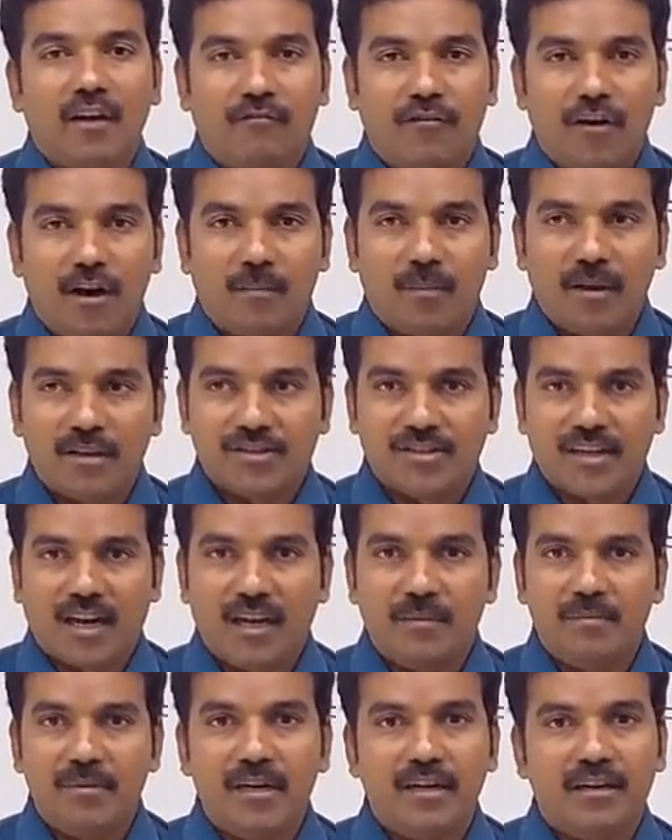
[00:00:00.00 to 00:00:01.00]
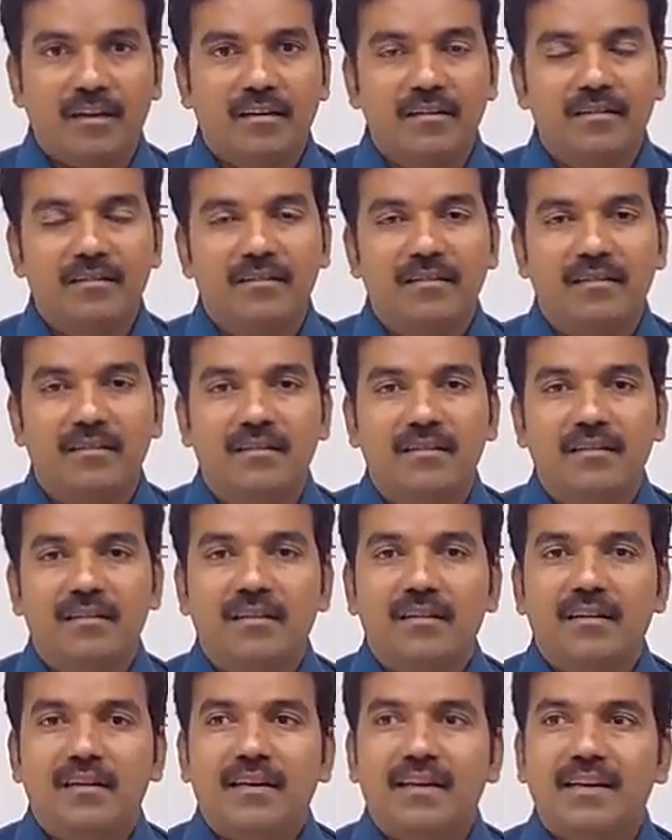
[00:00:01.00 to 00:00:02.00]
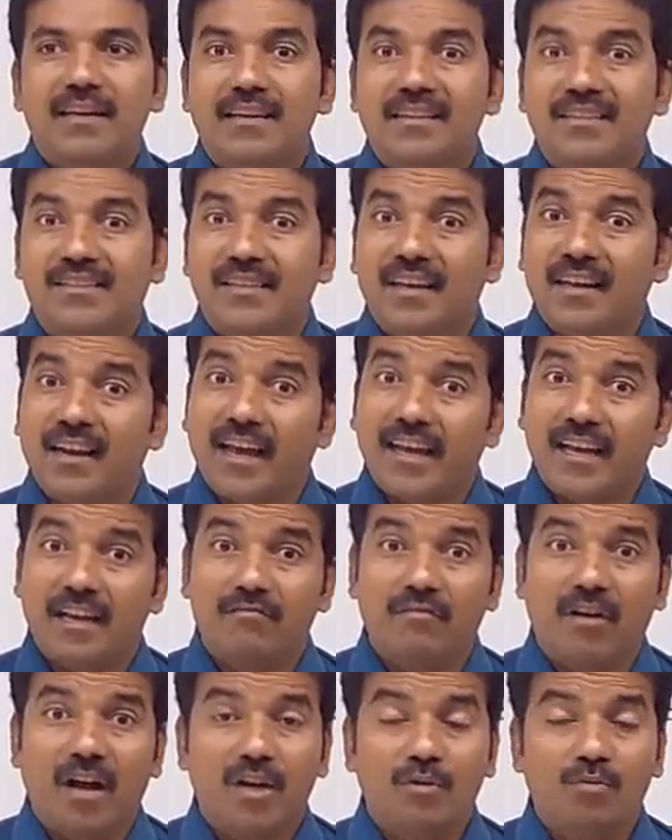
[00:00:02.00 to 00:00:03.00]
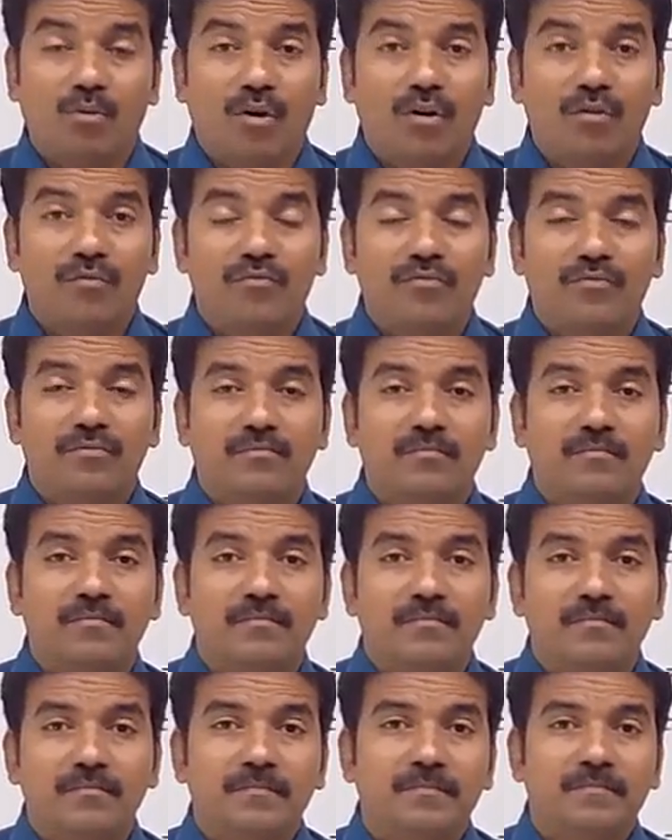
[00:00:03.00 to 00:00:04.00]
if alpha plus I beta is an eigenvalue of